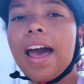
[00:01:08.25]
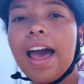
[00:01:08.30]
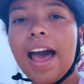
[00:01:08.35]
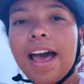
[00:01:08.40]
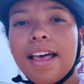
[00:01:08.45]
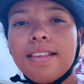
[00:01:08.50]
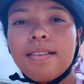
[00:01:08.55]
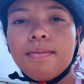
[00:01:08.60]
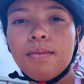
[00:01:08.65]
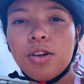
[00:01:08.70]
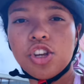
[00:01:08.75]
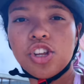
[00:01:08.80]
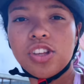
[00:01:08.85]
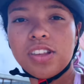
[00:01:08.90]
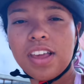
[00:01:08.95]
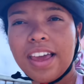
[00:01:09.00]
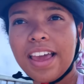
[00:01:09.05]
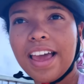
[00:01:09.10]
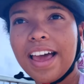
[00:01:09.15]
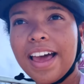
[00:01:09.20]
as much as
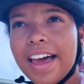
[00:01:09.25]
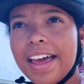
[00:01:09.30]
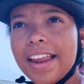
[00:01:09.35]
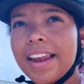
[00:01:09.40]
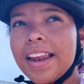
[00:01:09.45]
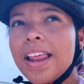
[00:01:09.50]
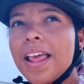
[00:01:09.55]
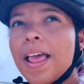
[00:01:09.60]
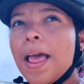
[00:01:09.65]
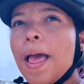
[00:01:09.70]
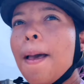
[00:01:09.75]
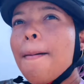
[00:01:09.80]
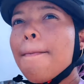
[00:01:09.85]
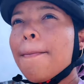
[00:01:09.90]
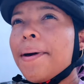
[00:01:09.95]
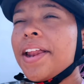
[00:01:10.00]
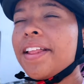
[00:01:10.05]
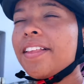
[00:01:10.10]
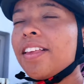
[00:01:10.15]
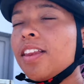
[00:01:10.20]
I can,
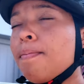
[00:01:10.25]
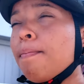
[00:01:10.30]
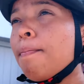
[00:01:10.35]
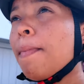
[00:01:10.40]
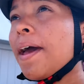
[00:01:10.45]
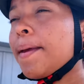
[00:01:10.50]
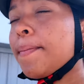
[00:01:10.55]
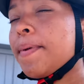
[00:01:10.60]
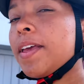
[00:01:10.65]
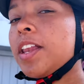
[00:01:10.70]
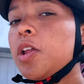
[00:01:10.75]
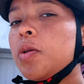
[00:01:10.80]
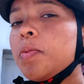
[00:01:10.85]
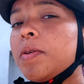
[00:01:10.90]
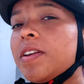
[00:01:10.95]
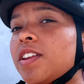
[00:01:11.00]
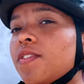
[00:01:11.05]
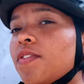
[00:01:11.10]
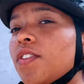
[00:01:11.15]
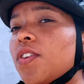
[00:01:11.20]
but it's gonna might be a little
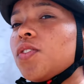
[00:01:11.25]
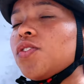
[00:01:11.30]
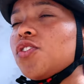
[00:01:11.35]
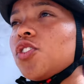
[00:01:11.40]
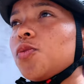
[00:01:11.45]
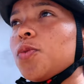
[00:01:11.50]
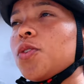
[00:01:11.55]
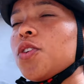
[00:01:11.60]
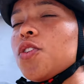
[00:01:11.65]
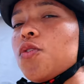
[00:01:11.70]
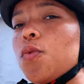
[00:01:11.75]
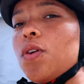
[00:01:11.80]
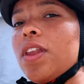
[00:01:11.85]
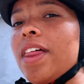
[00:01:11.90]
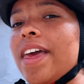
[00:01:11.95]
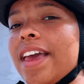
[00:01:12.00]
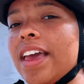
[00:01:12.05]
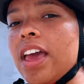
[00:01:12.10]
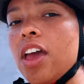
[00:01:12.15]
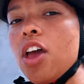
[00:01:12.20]
bit difficult just because we're
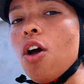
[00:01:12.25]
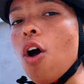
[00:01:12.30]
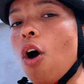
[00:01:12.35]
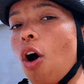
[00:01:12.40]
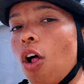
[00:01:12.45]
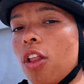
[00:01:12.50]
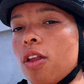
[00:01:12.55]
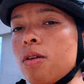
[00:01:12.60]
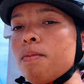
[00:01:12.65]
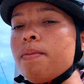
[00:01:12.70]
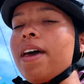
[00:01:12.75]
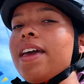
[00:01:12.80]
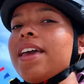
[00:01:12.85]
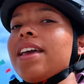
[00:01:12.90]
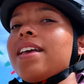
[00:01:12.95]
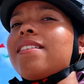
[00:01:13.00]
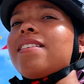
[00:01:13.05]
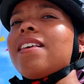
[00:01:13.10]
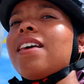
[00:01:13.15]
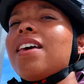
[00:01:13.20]
like all on
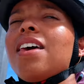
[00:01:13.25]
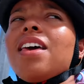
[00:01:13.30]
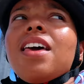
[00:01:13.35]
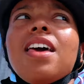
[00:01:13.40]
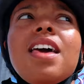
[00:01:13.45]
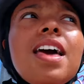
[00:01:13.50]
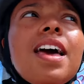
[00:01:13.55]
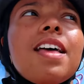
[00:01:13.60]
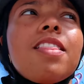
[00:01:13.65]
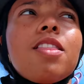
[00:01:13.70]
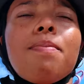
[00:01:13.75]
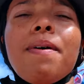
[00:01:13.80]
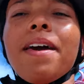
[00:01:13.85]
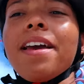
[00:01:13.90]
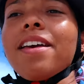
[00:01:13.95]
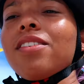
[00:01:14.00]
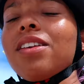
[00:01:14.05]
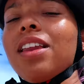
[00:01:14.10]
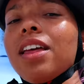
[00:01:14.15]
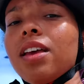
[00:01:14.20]
bikes, and the
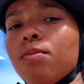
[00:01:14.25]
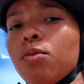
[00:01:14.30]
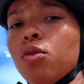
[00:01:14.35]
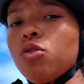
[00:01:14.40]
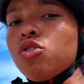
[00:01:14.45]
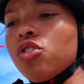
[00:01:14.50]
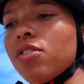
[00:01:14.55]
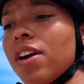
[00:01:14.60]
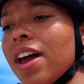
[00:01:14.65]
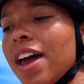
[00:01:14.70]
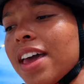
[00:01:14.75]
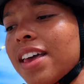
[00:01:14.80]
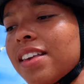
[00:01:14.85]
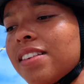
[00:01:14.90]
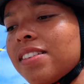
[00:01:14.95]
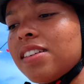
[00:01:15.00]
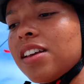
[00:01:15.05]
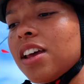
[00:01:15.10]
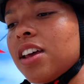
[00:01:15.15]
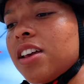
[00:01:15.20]
bikes are like
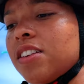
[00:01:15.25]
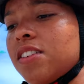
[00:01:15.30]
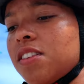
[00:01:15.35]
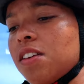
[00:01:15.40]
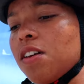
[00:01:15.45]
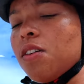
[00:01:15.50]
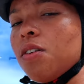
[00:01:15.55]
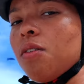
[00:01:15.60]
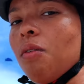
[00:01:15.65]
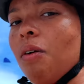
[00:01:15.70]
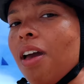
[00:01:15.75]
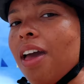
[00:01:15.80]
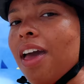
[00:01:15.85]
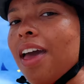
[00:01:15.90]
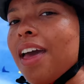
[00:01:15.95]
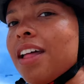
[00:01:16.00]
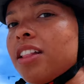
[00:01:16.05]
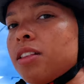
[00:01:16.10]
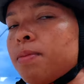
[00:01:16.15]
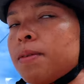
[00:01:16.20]
motorized, so
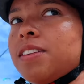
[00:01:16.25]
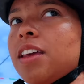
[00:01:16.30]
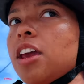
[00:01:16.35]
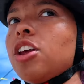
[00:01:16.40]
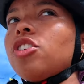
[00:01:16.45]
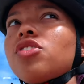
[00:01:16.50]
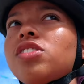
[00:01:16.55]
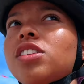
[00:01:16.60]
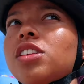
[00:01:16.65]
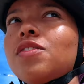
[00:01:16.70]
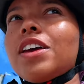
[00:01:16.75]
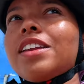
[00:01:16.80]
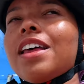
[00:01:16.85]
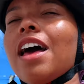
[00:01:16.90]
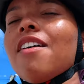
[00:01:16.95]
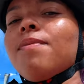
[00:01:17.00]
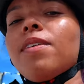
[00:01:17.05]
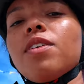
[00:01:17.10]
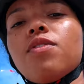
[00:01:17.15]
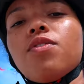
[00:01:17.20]
it's a bit dangerous if I'd
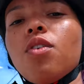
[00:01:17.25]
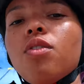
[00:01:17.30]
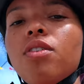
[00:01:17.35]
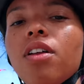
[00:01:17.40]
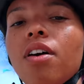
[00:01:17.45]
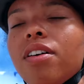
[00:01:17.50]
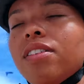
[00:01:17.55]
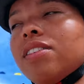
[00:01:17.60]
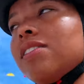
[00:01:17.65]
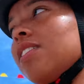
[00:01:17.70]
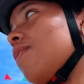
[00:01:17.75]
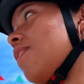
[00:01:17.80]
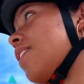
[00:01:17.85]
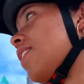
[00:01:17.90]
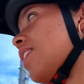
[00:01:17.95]
have my phone out and stuff like